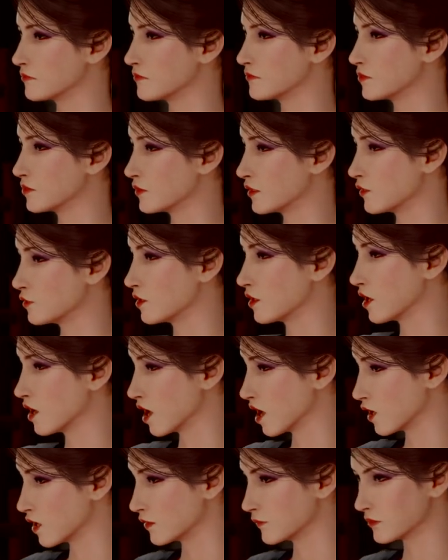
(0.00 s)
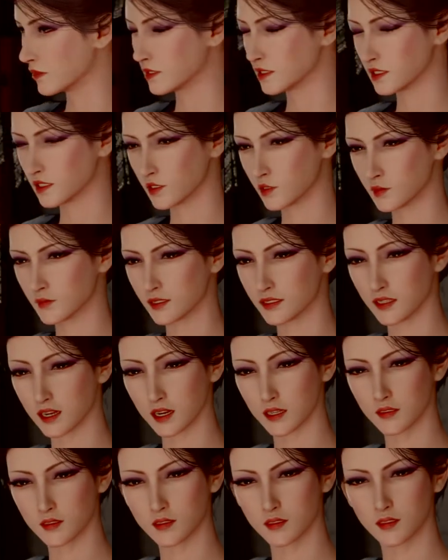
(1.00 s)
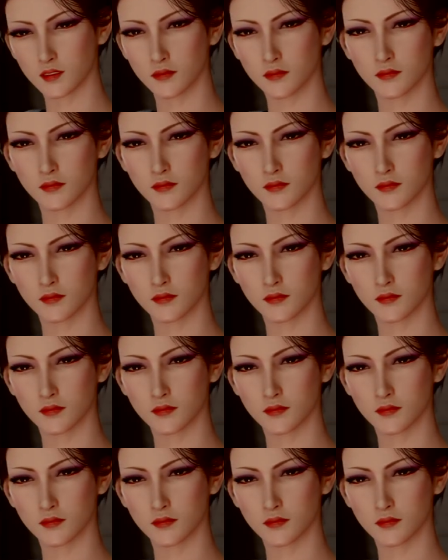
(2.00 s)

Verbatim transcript: And the crowd will make sure he does.